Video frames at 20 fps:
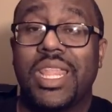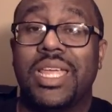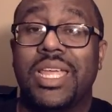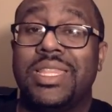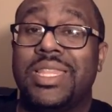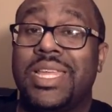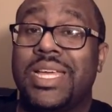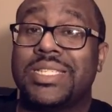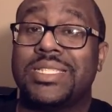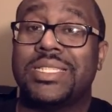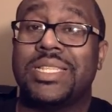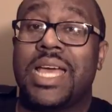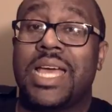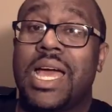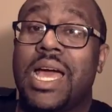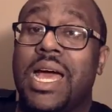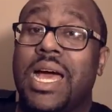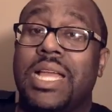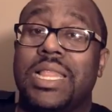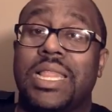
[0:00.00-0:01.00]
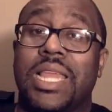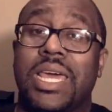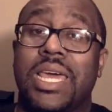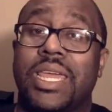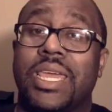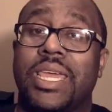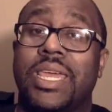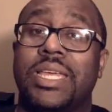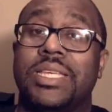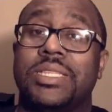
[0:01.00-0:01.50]
that's not how a lot
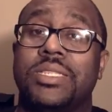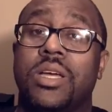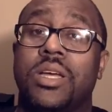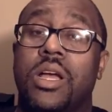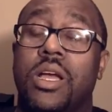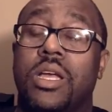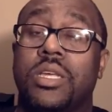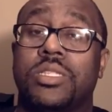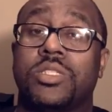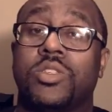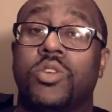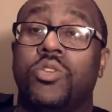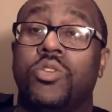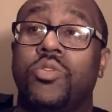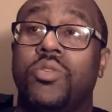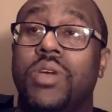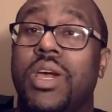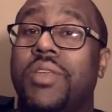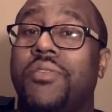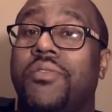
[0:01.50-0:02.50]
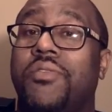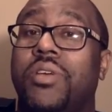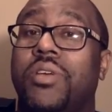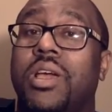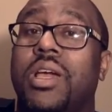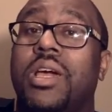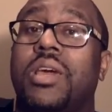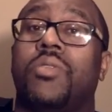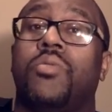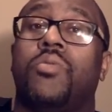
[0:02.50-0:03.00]
of kids are. So you got to
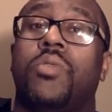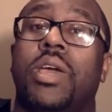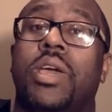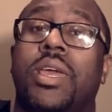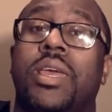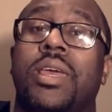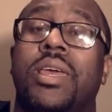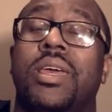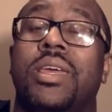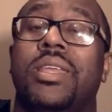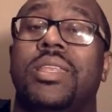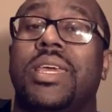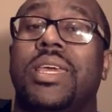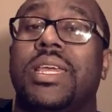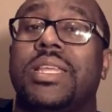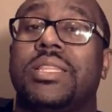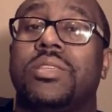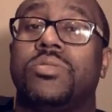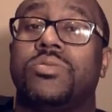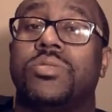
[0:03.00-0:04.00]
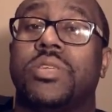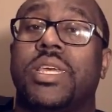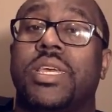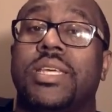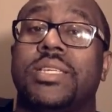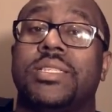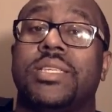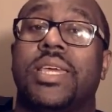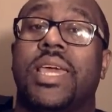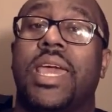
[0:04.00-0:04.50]
figure out a way to get those
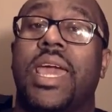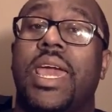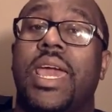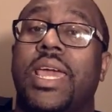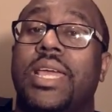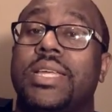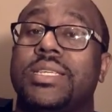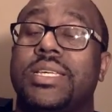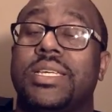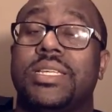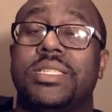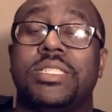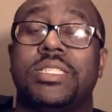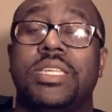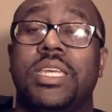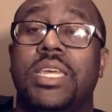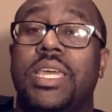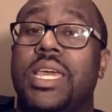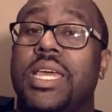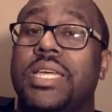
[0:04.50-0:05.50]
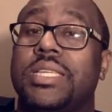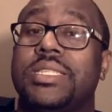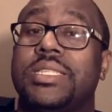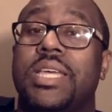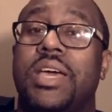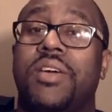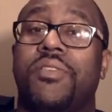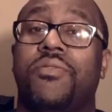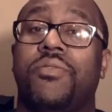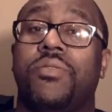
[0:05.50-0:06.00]
kids engaged. And she did
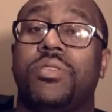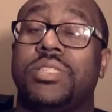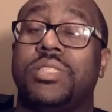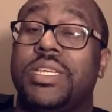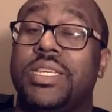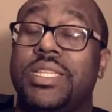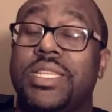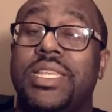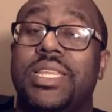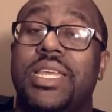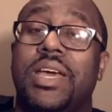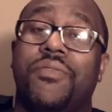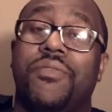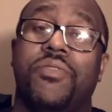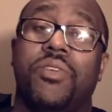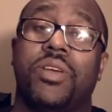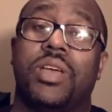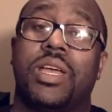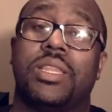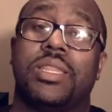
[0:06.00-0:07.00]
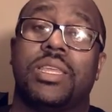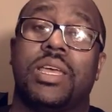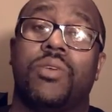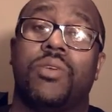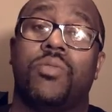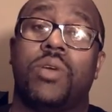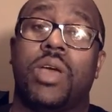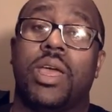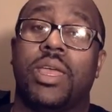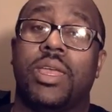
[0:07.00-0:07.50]
not figure out that
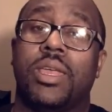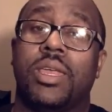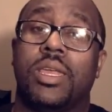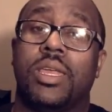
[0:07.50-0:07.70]
way.